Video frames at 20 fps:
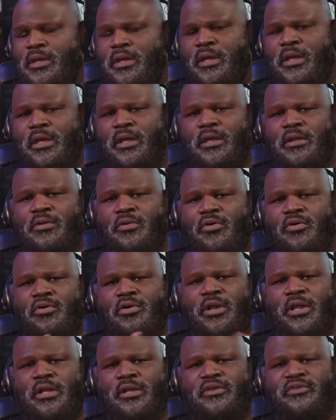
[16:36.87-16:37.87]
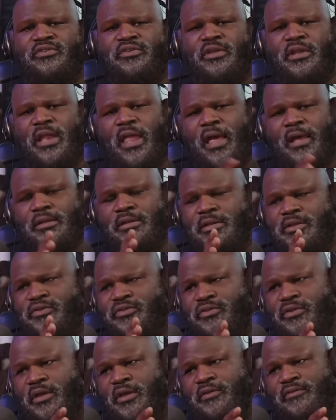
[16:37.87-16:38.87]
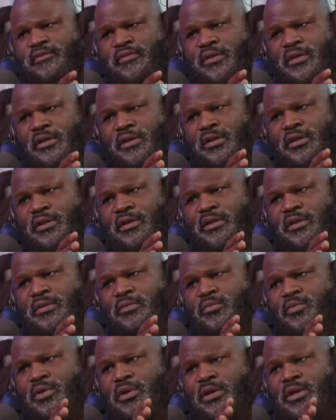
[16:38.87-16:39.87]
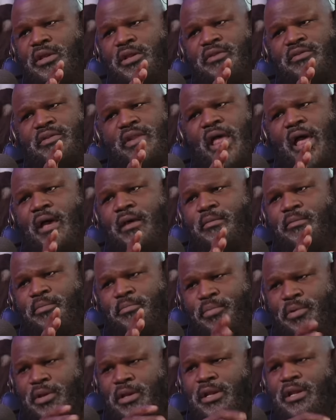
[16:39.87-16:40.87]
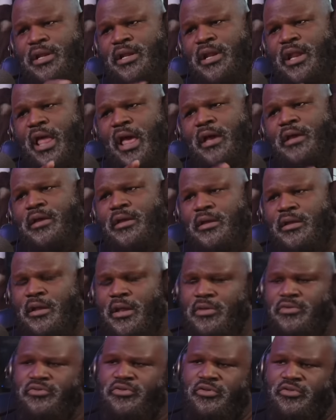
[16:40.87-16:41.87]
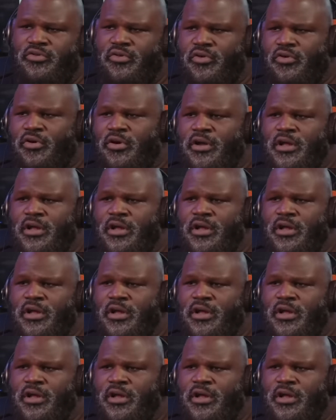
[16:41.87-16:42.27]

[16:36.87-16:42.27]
and Arn Anderson locked his stuff in one of these locks, put it in a lock and closed the door,